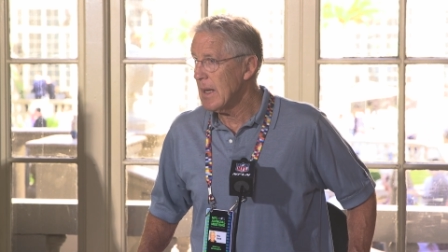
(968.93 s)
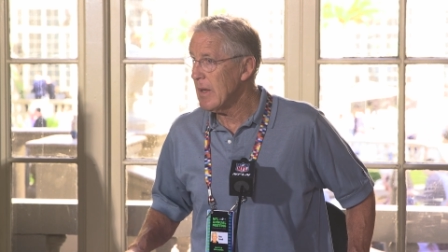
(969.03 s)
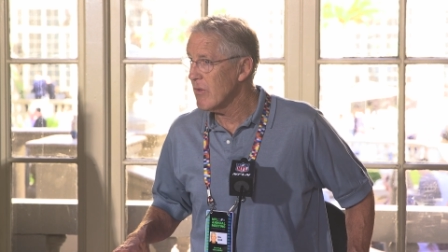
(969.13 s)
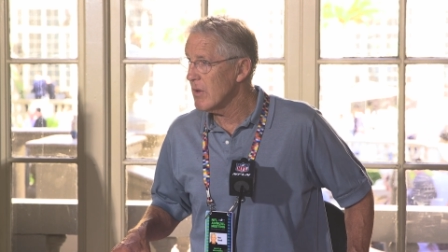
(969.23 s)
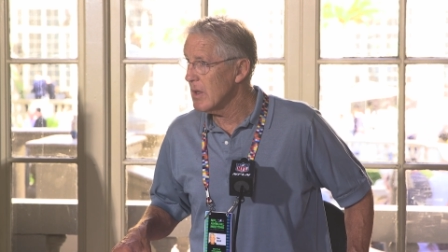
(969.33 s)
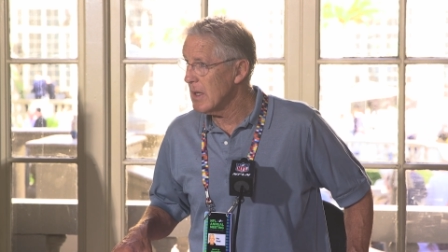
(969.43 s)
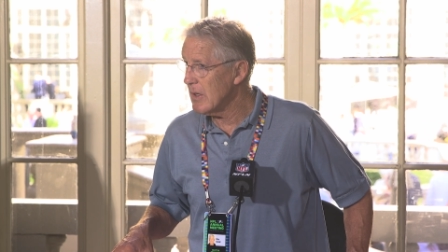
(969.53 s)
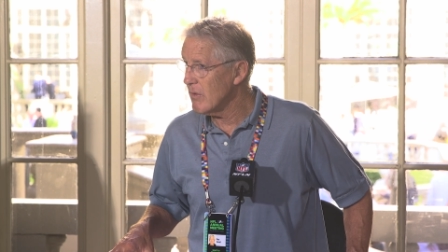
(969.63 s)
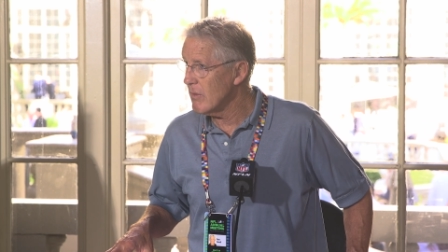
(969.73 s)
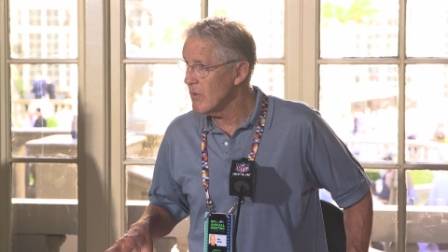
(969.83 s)
he's,
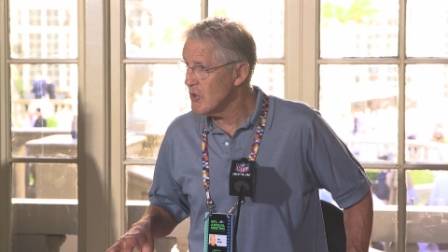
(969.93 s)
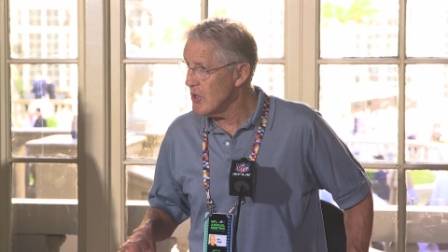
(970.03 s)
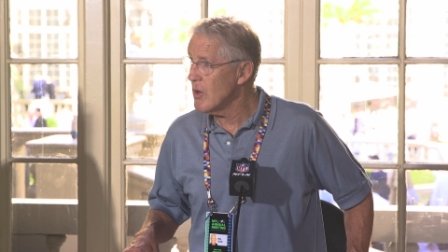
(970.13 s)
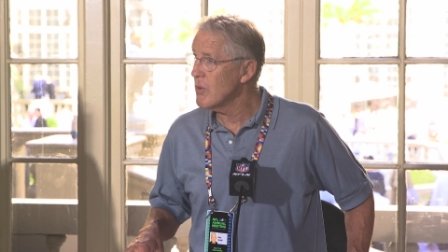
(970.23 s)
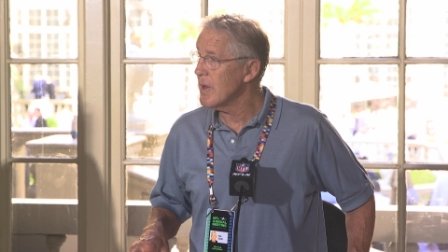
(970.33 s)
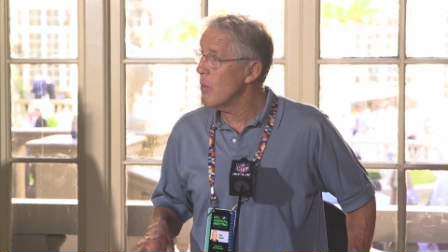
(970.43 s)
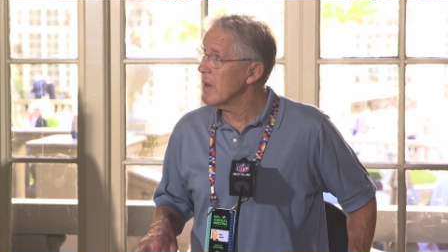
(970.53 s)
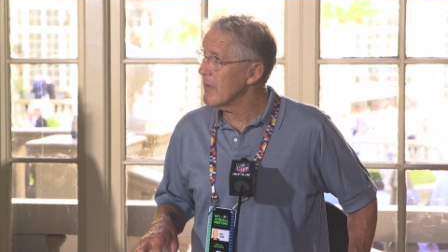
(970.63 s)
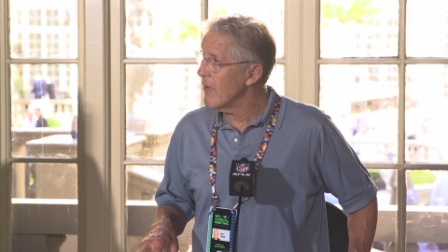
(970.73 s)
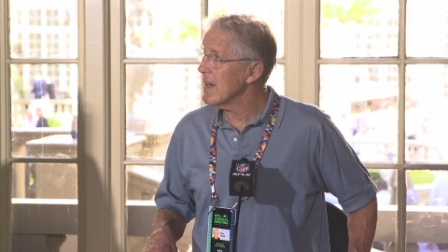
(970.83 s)
he's shown that
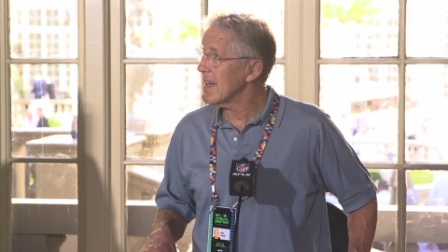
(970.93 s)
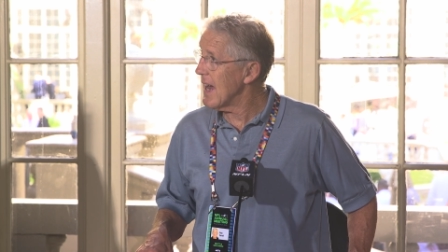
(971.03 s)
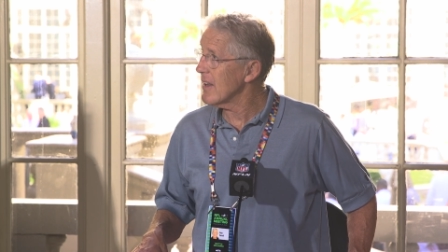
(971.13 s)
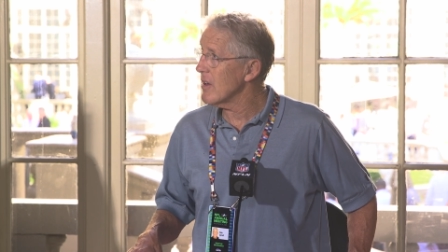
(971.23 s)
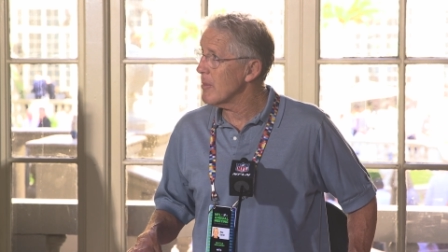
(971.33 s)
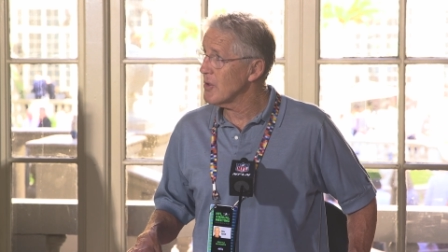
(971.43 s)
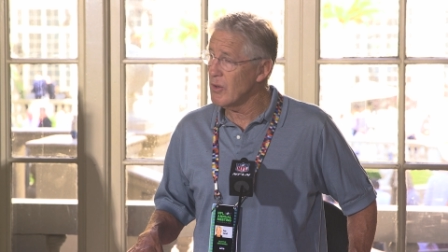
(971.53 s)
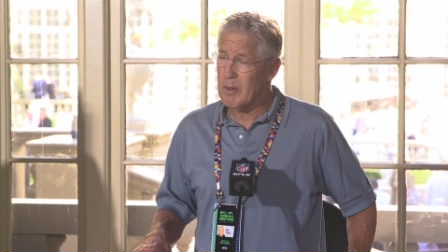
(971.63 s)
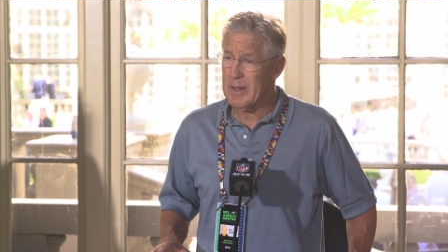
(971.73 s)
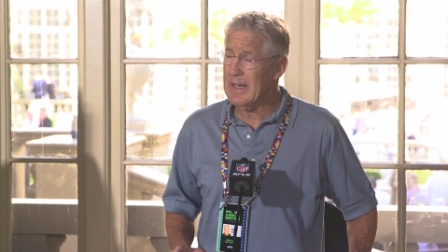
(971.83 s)
when he finally got his
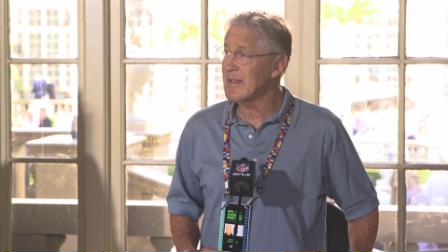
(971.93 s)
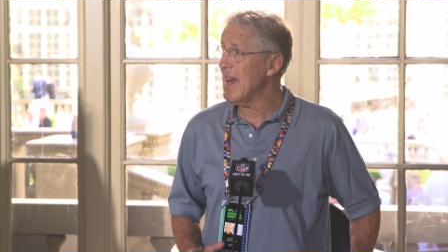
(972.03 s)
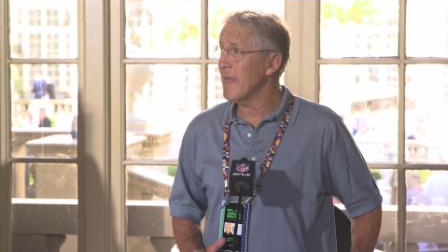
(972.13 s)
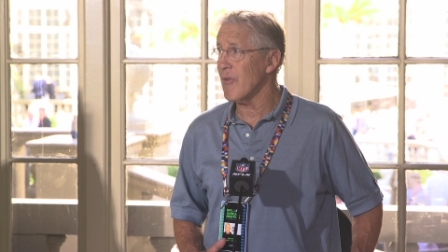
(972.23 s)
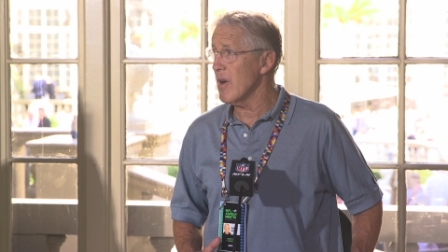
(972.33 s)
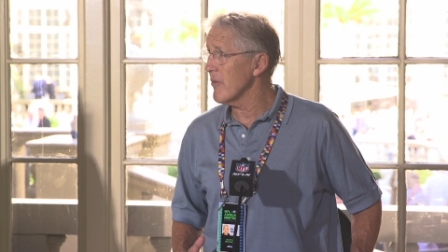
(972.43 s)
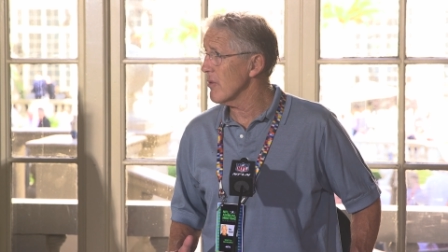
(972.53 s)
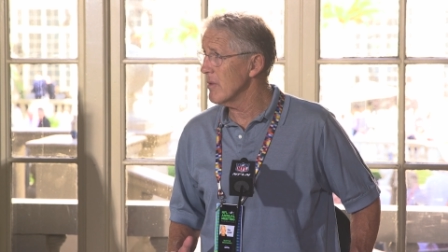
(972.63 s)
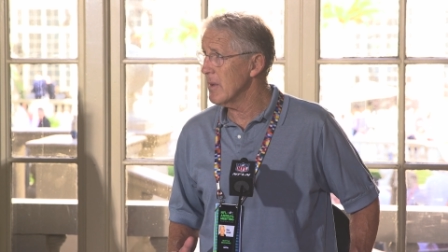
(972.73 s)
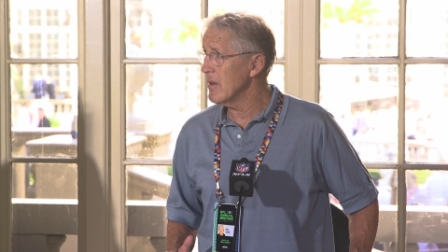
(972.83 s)
opportunity, I mean, he sat forever.
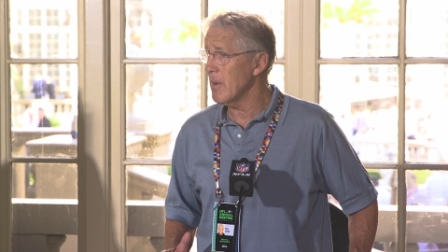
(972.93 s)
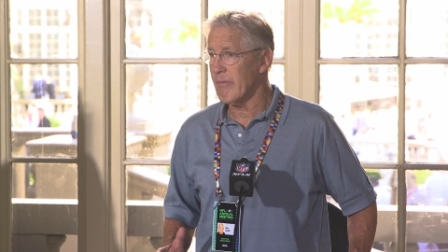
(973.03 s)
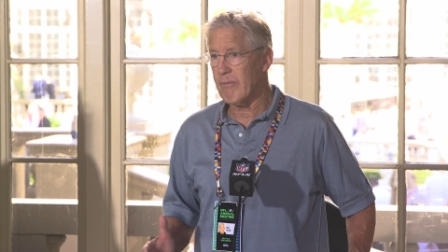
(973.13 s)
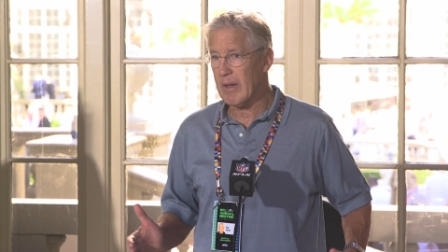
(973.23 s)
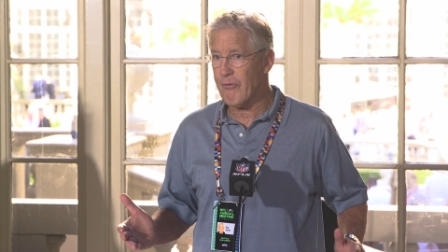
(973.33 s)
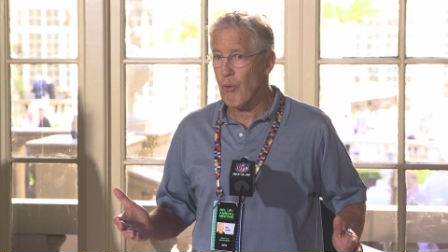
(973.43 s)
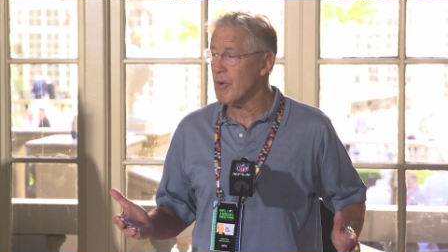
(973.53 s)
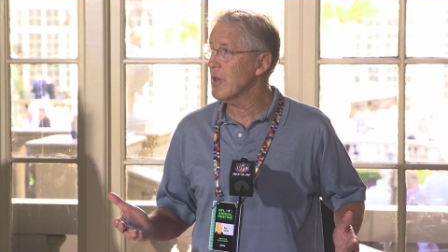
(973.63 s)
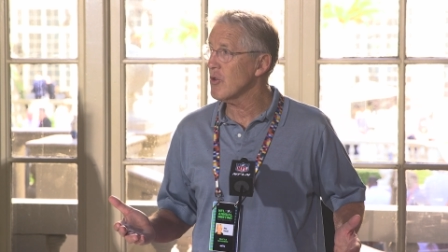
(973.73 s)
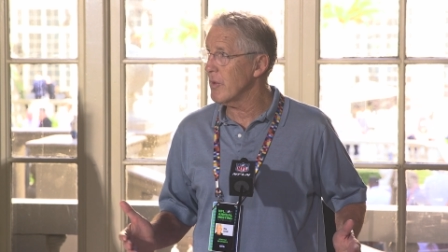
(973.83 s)
I mean, it's been like
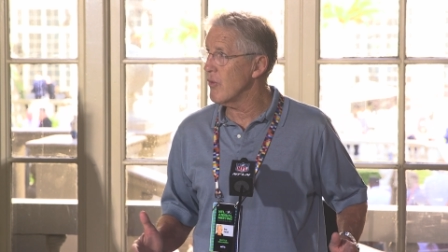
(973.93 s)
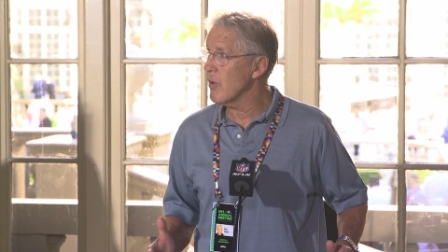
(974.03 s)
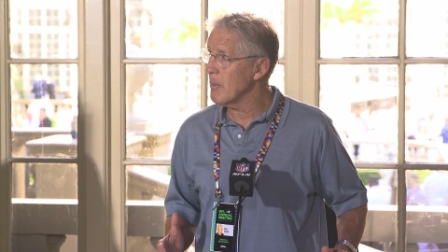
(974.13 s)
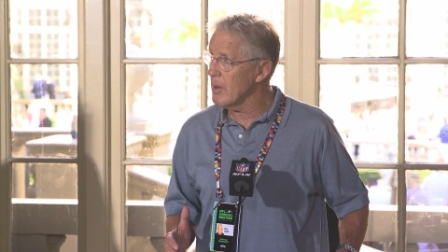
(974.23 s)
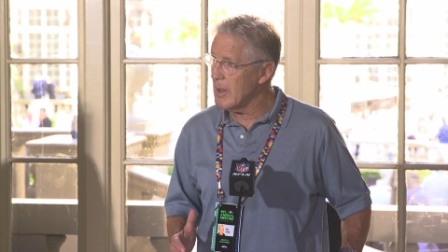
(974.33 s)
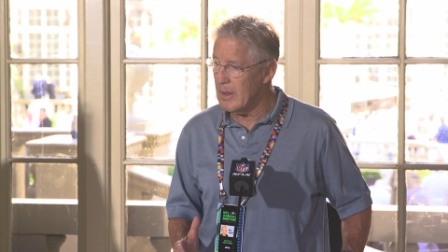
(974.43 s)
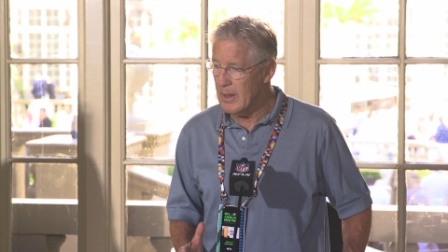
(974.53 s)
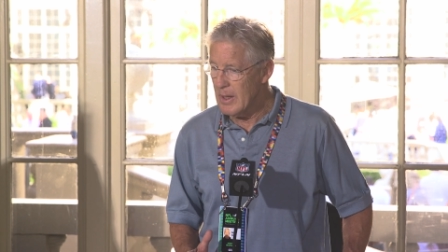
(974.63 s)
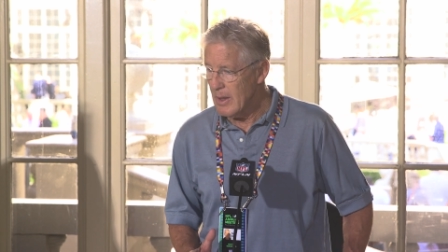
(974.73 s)
four years before he played,